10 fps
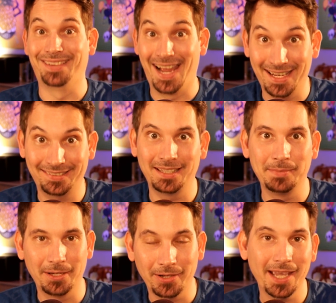asking
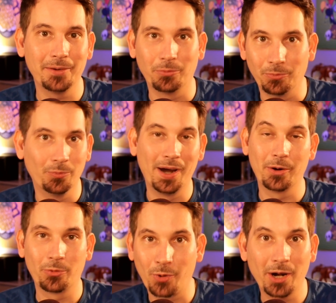me, okay,
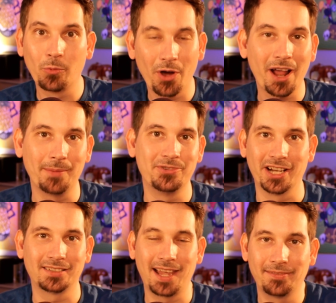where what
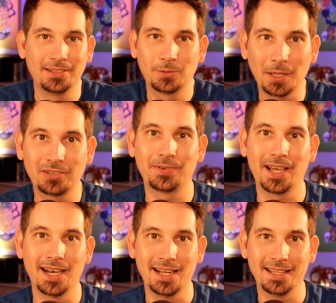object? I haven't
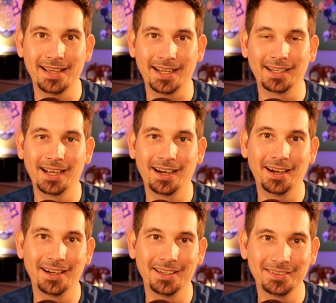specified anything,
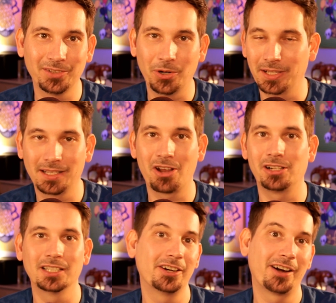so it got
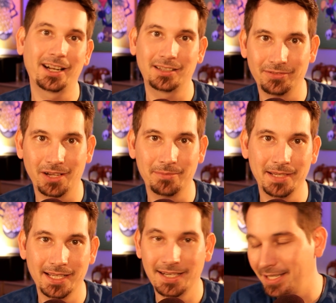all interactive on
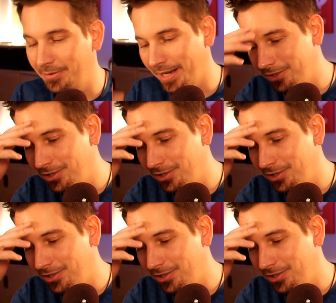me. And anyway,